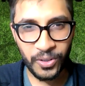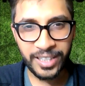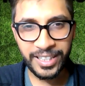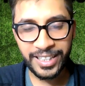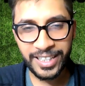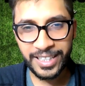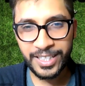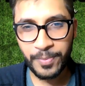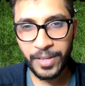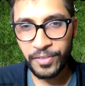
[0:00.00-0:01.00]
I think
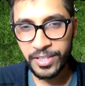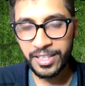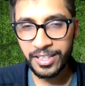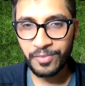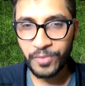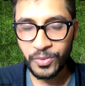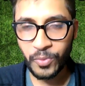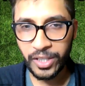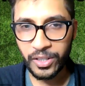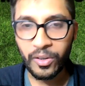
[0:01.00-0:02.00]
his play was
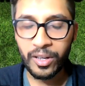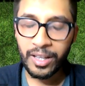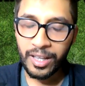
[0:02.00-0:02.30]
quite good.